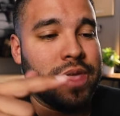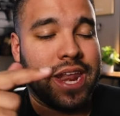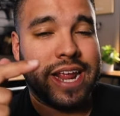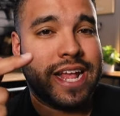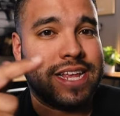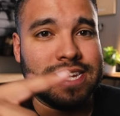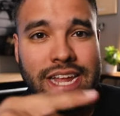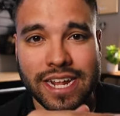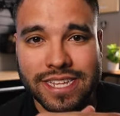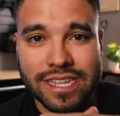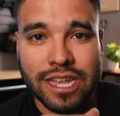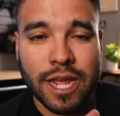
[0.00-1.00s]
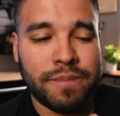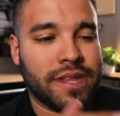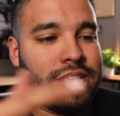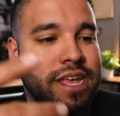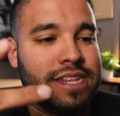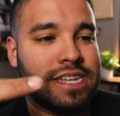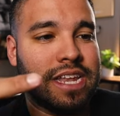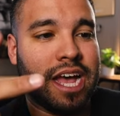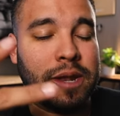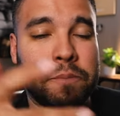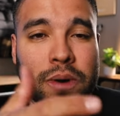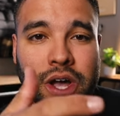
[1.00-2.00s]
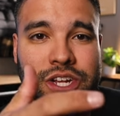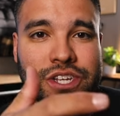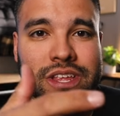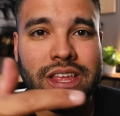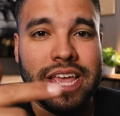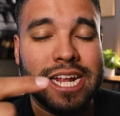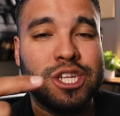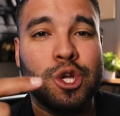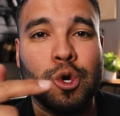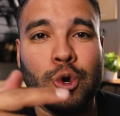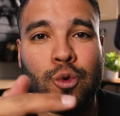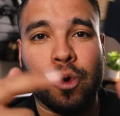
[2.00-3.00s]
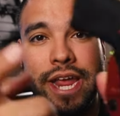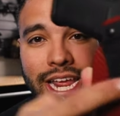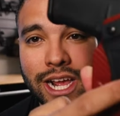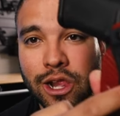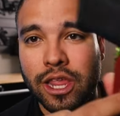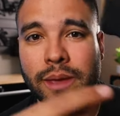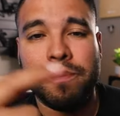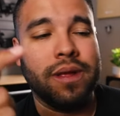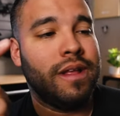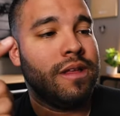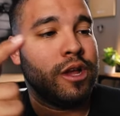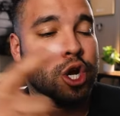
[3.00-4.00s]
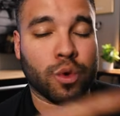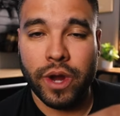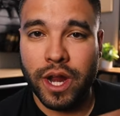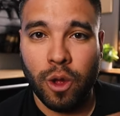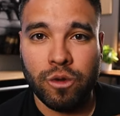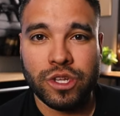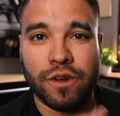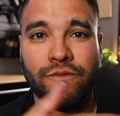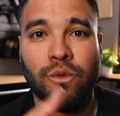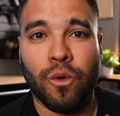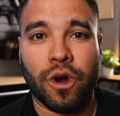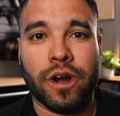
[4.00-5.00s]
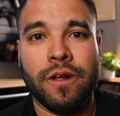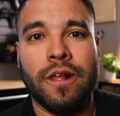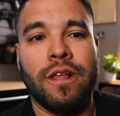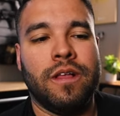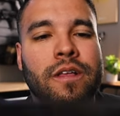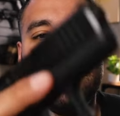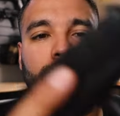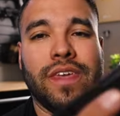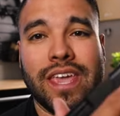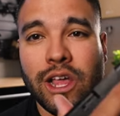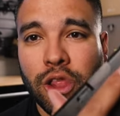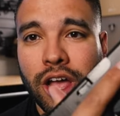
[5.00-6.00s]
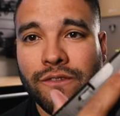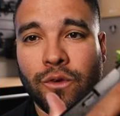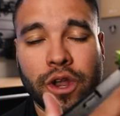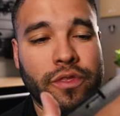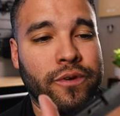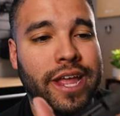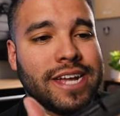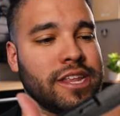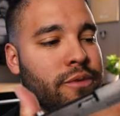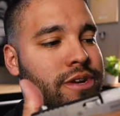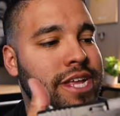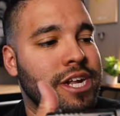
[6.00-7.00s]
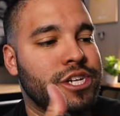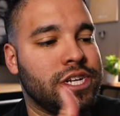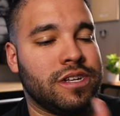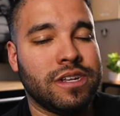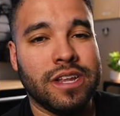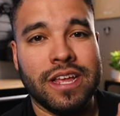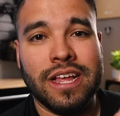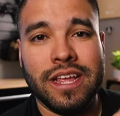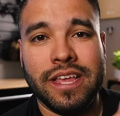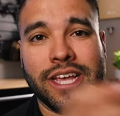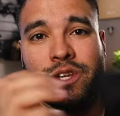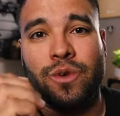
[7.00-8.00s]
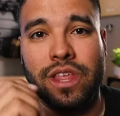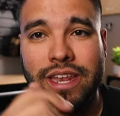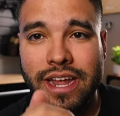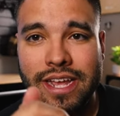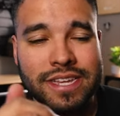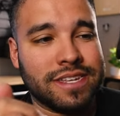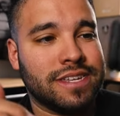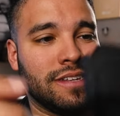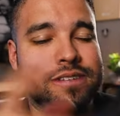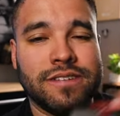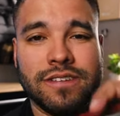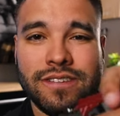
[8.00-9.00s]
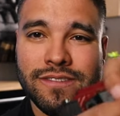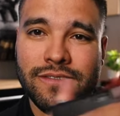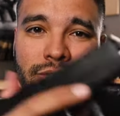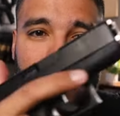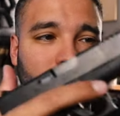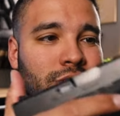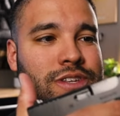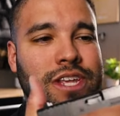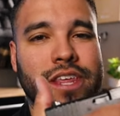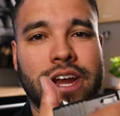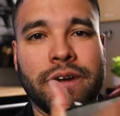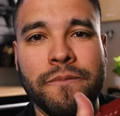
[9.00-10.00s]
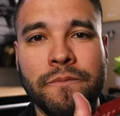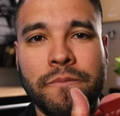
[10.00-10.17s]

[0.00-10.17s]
and it has not slipped, it's not budged. It's a great clip, great holster for the Glock 43X and the retention is really nice, as you see there.